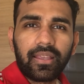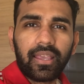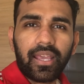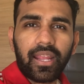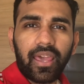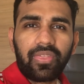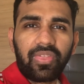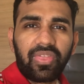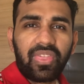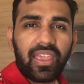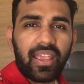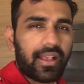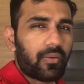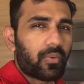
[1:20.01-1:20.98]
And I
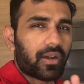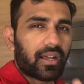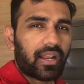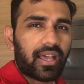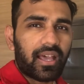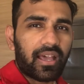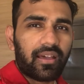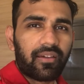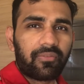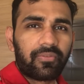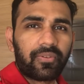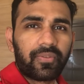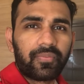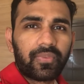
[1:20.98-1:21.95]
think we're going to
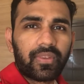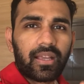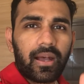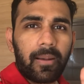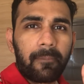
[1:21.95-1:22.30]
have a